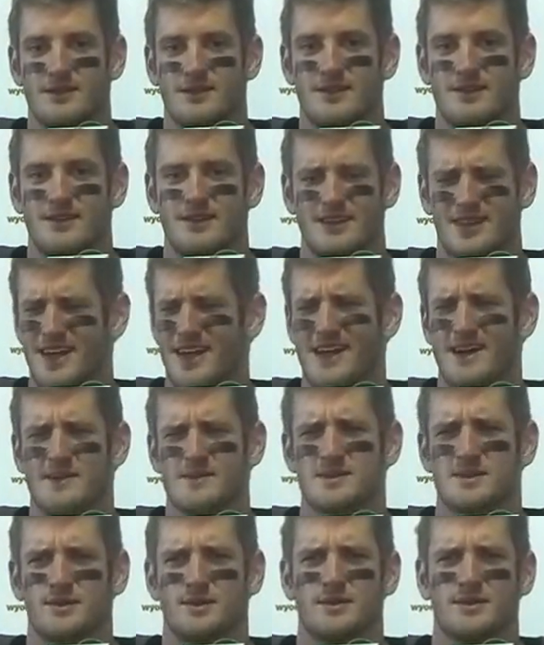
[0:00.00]
Yeah,
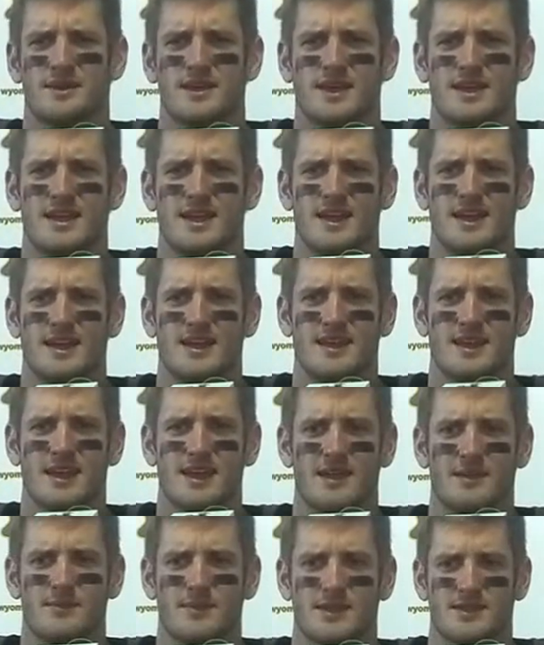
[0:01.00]
absolutely. Any game
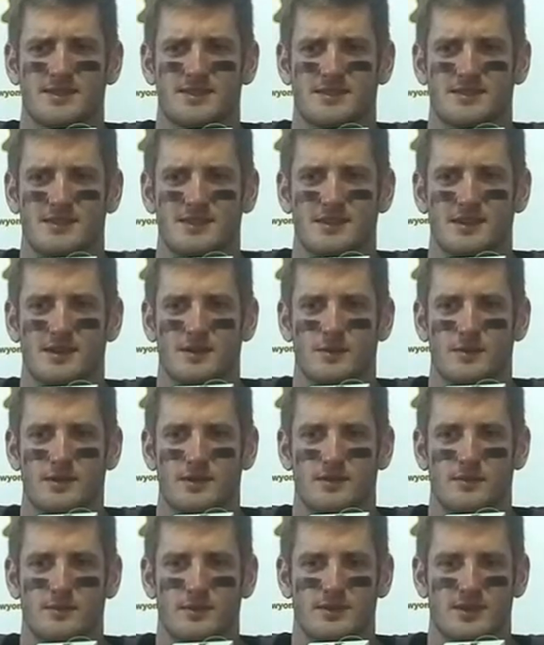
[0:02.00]
that's with
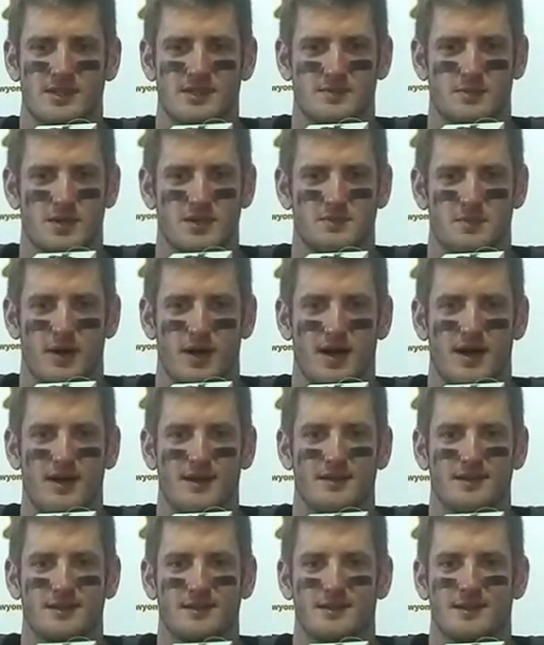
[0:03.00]
this much behind it
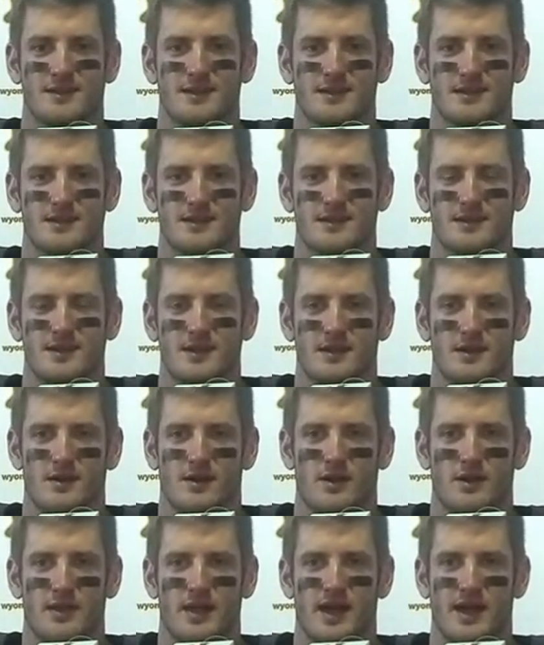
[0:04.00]
and all the
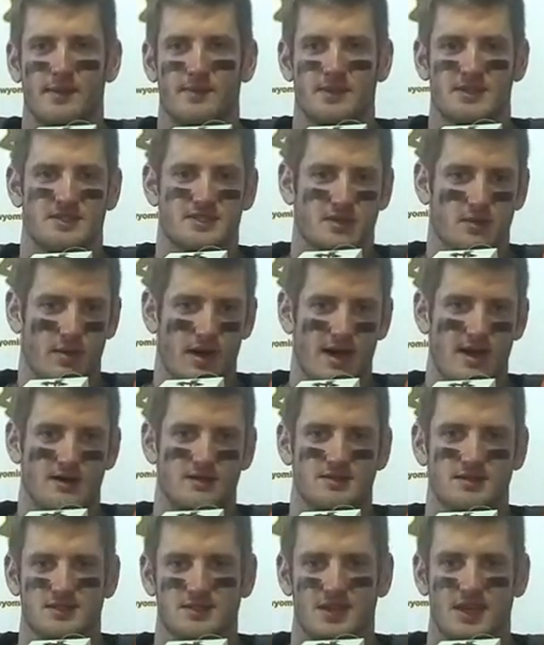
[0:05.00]
hype that surrounds this
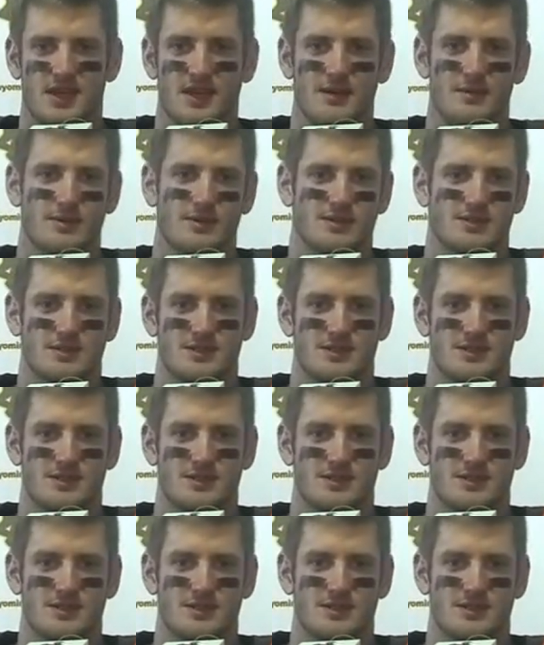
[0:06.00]
game is